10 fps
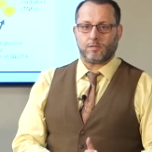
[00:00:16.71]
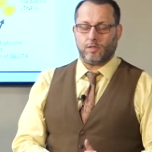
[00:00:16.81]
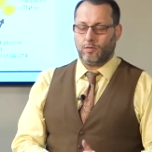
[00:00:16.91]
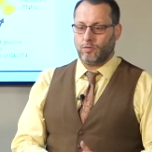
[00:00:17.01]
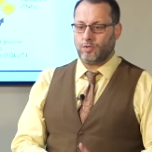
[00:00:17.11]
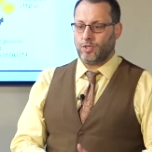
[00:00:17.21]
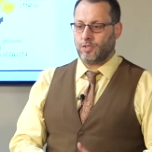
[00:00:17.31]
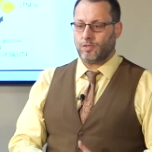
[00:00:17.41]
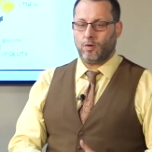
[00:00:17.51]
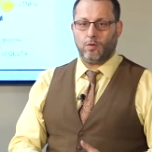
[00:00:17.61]
You were
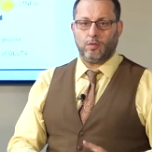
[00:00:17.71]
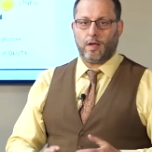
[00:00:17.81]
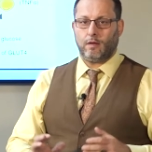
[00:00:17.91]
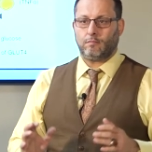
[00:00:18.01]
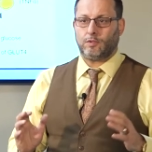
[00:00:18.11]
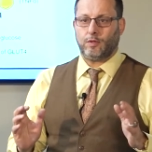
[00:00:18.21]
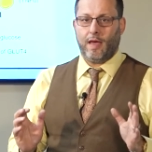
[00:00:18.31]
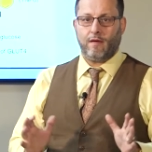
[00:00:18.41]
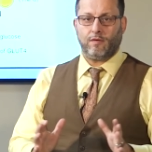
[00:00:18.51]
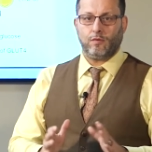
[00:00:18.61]
just told you
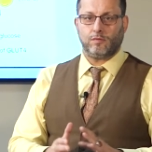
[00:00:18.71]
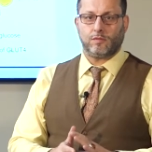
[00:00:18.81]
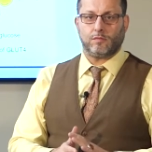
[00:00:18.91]
have new